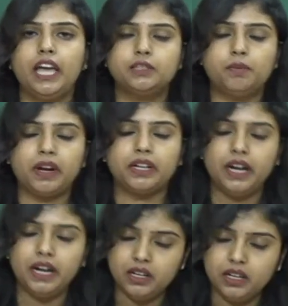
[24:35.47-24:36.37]

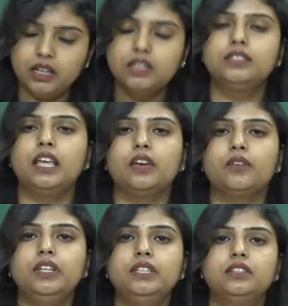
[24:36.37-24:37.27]
expected
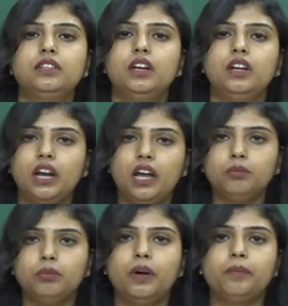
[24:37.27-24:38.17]
sequence
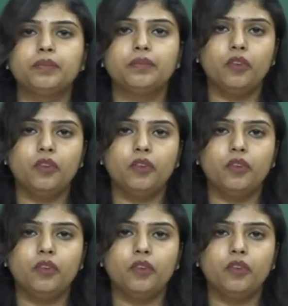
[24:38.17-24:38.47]
number.